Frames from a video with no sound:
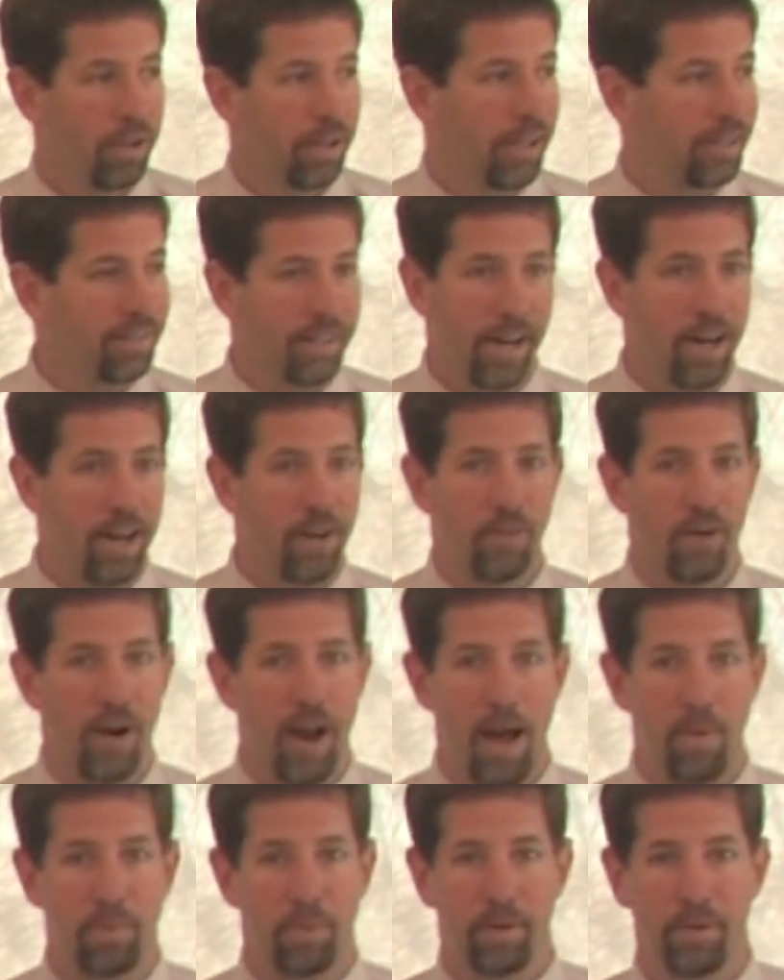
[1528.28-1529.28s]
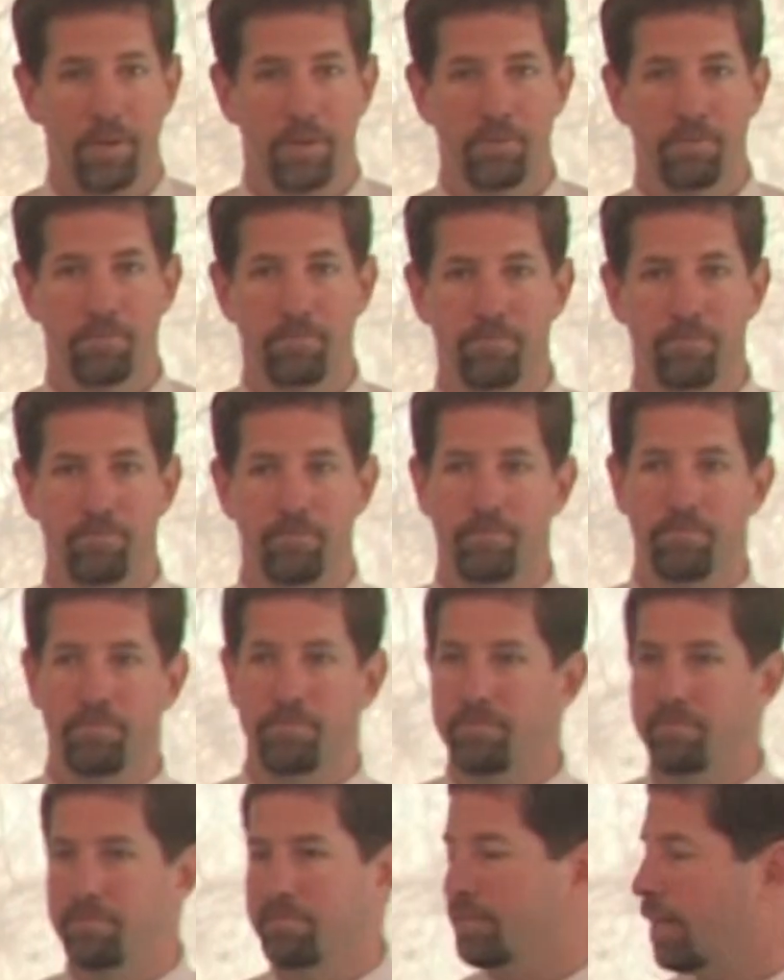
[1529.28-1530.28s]
Has that ever happened?
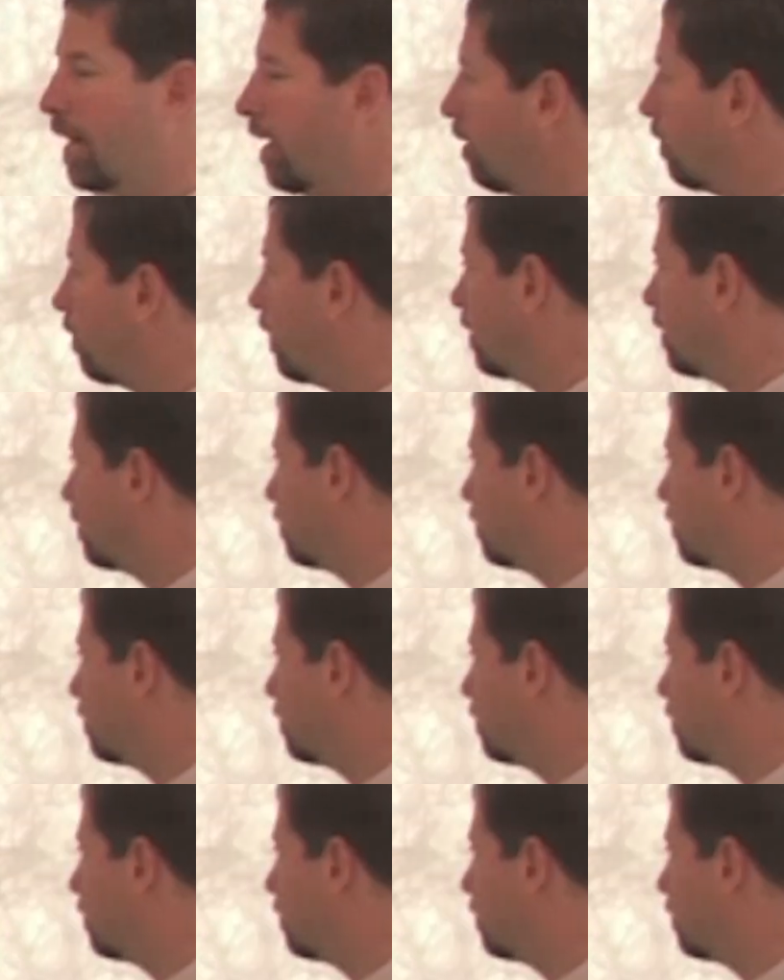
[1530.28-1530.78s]
I don't think